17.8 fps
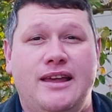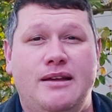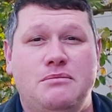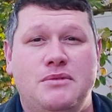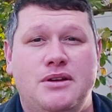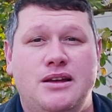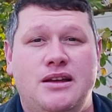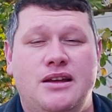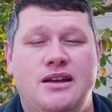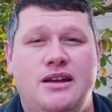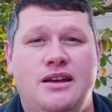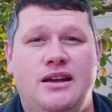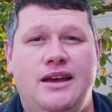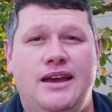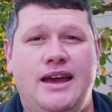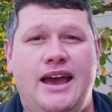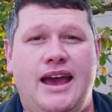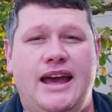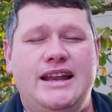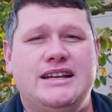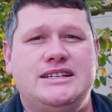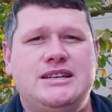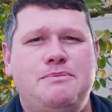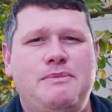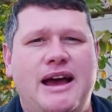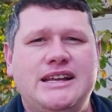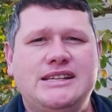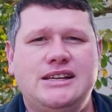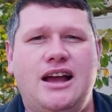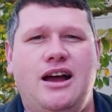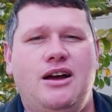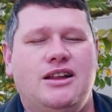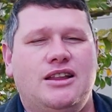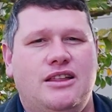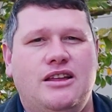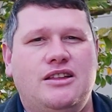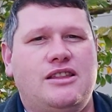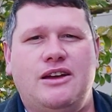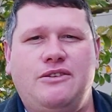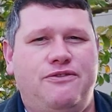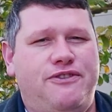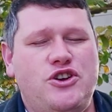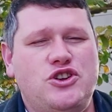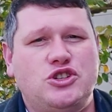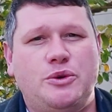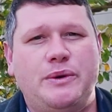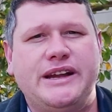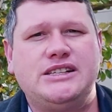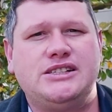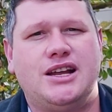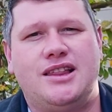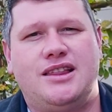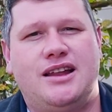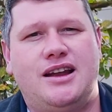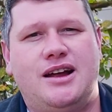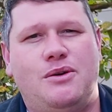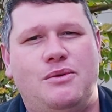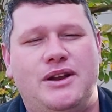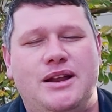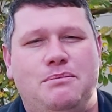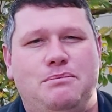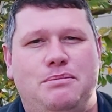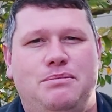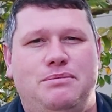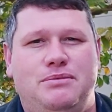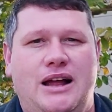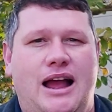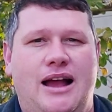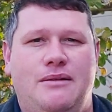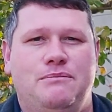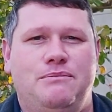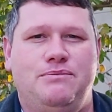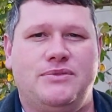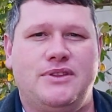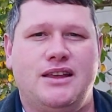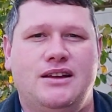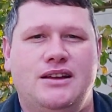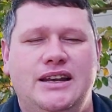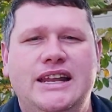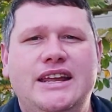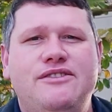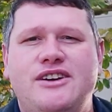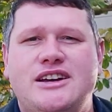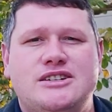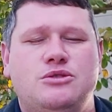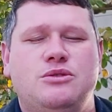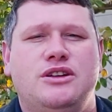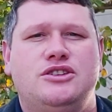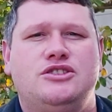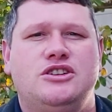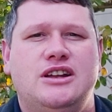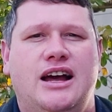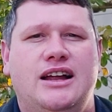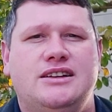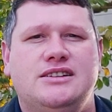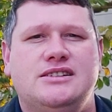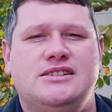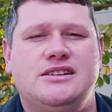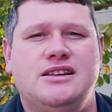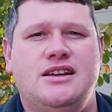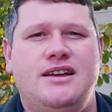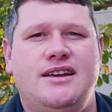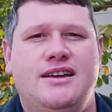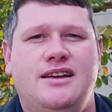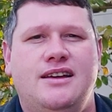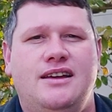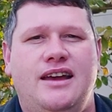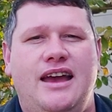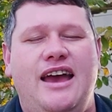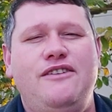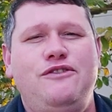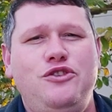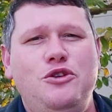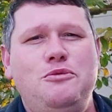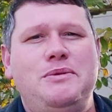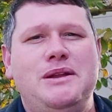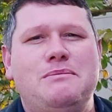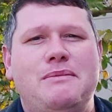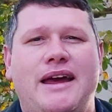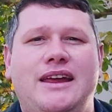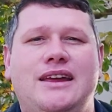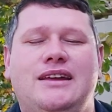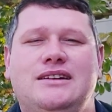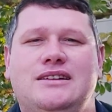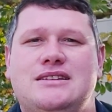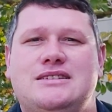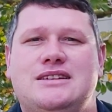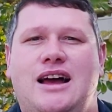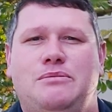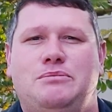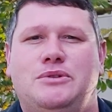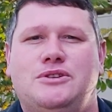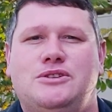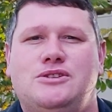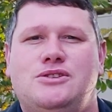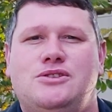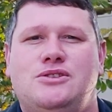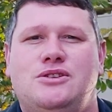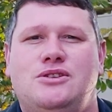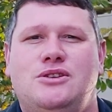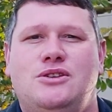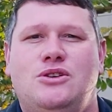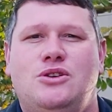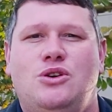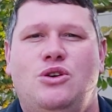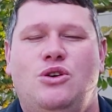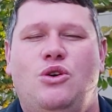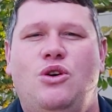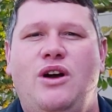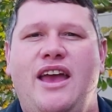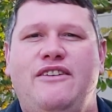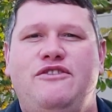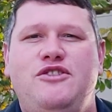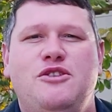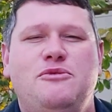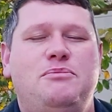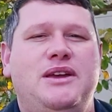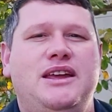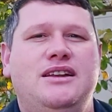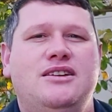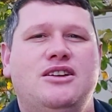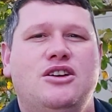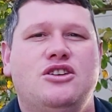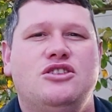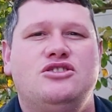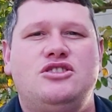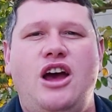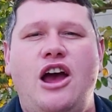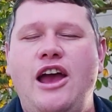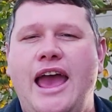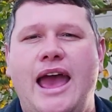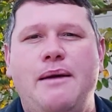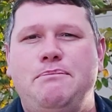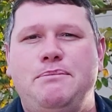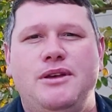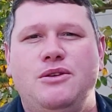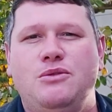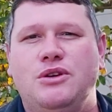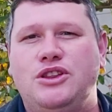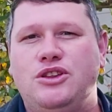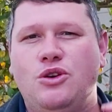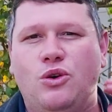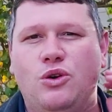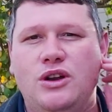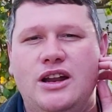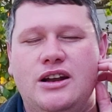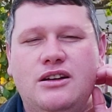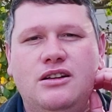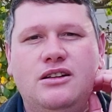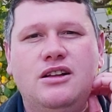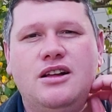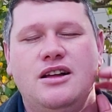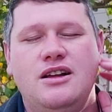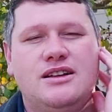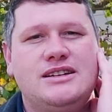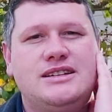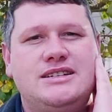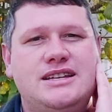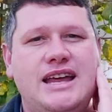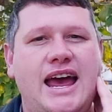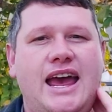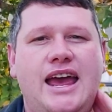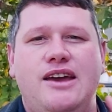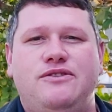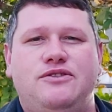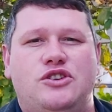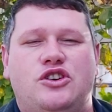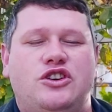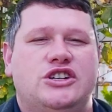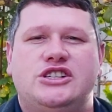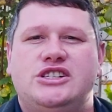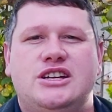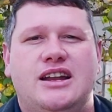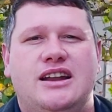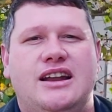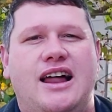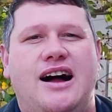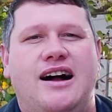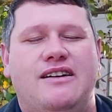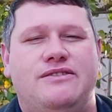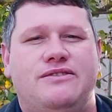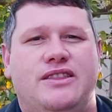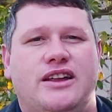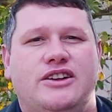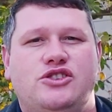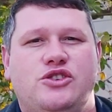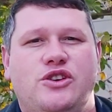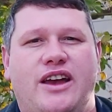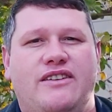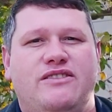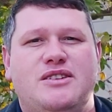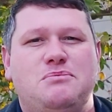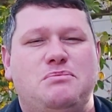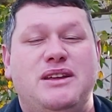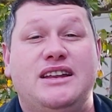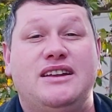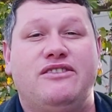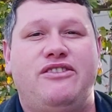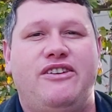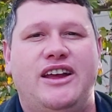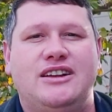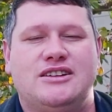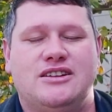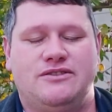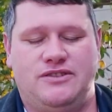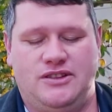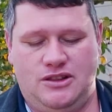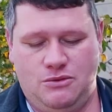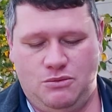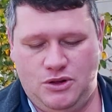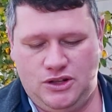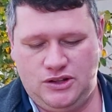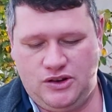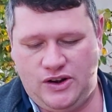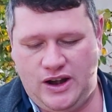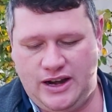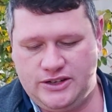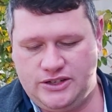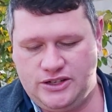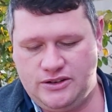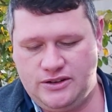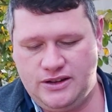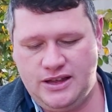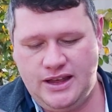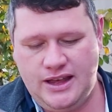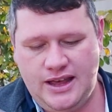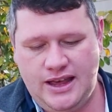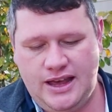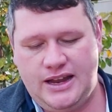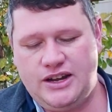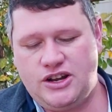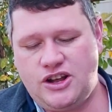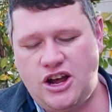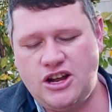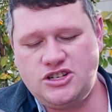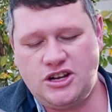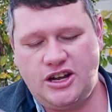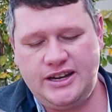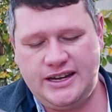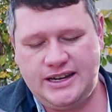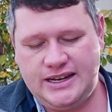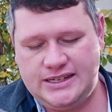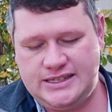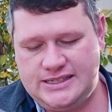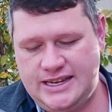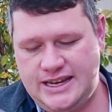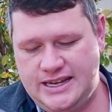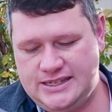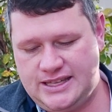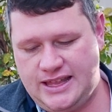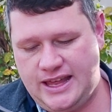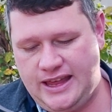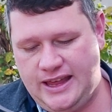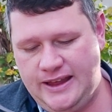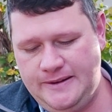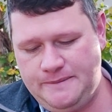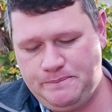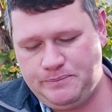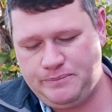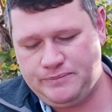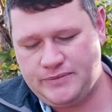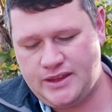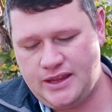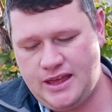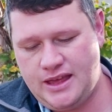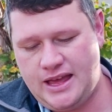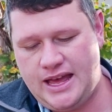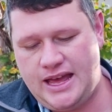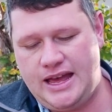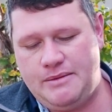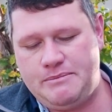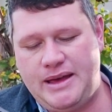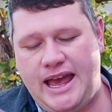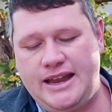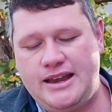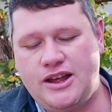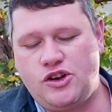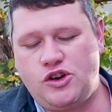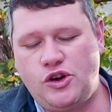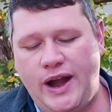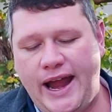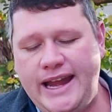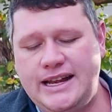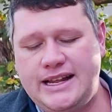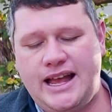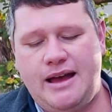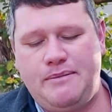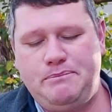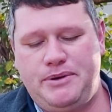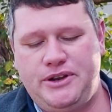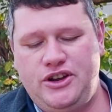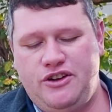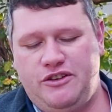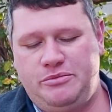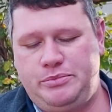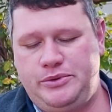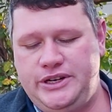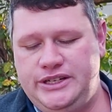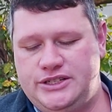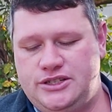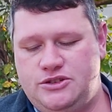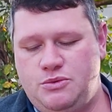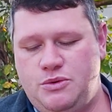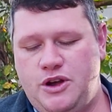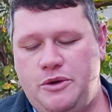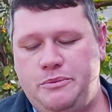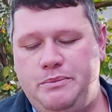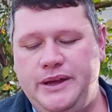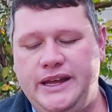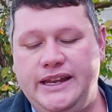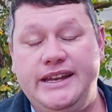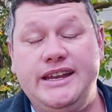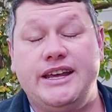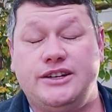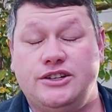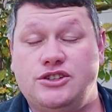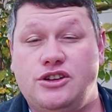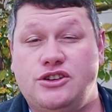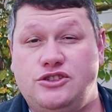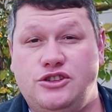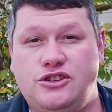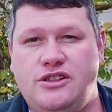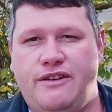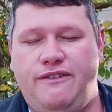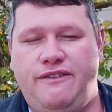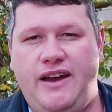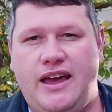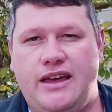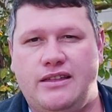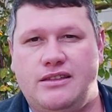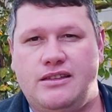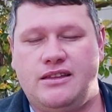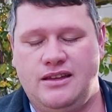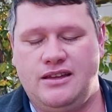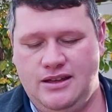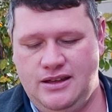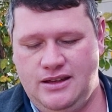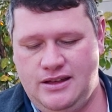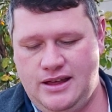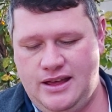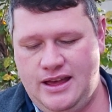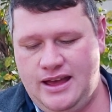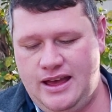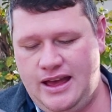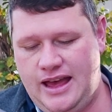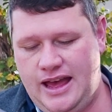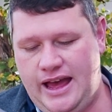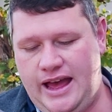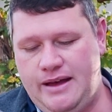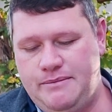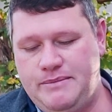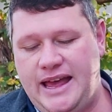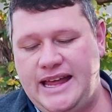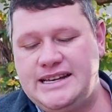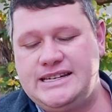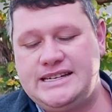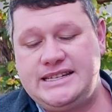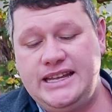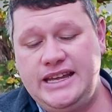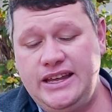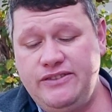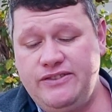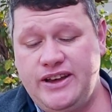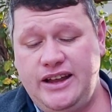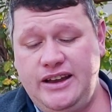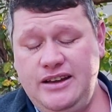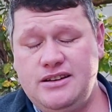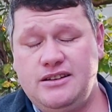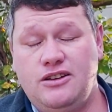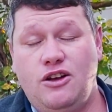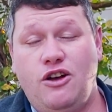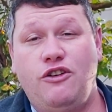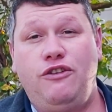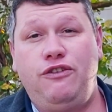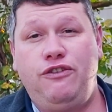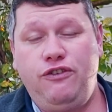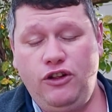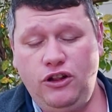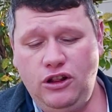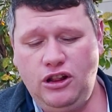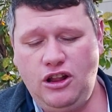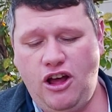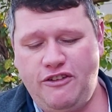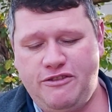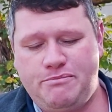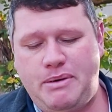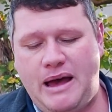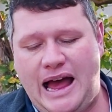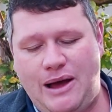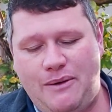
them. And it's amazing how the first question that I want to leave us with tonight is, have you been making disciples? Or have you been so happy with your little saved Christian life that you haven't been effective in the world around you? And it goes on and it says there, and a great company of priests were obedient to the faith. And Stephen, full of